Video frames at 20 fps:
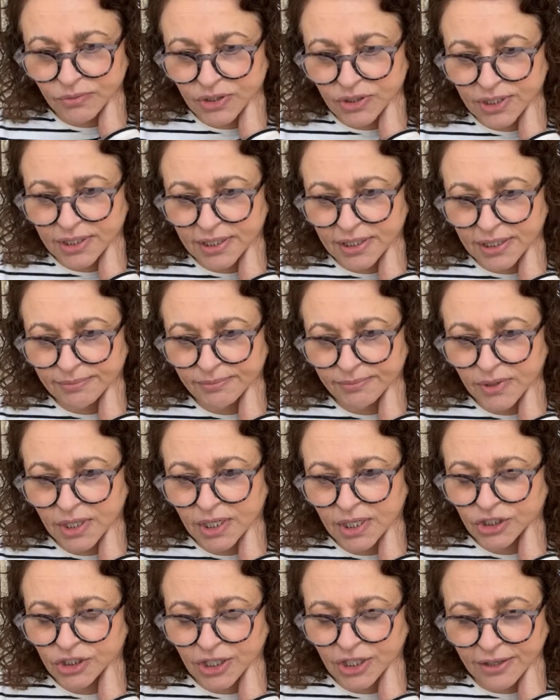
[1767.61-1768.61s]
what's her name?
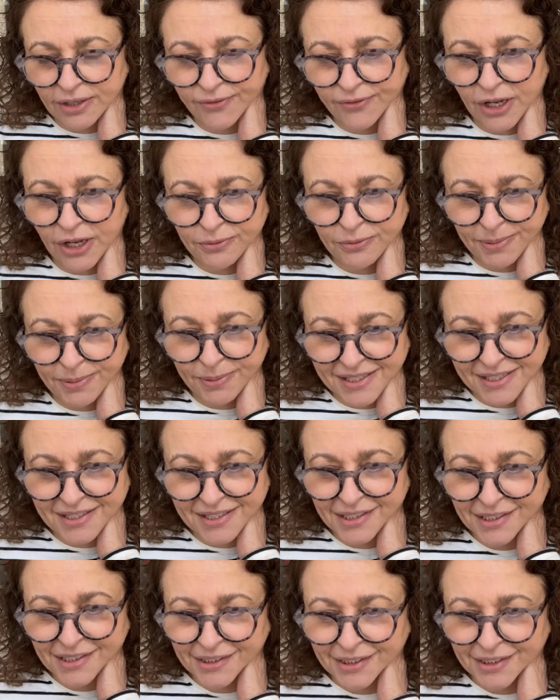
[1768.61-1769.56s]
Jennifer Lopez.